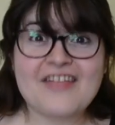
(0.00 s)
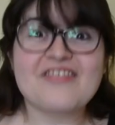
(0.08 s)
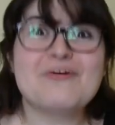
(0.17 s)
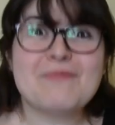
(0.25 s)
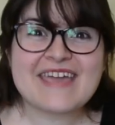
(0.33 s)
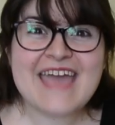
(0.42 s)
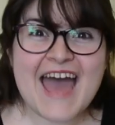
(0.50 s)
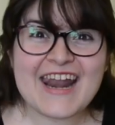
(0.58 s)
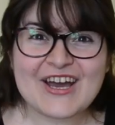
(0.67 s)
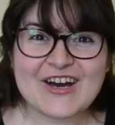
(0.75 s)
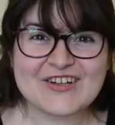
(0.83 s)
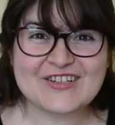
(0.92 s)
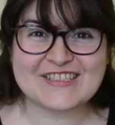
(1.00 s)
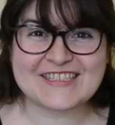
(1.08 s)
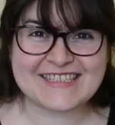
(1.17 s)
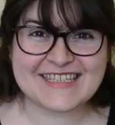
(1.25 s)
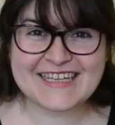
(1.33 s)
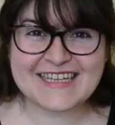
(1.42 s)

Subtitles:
the mechanicals!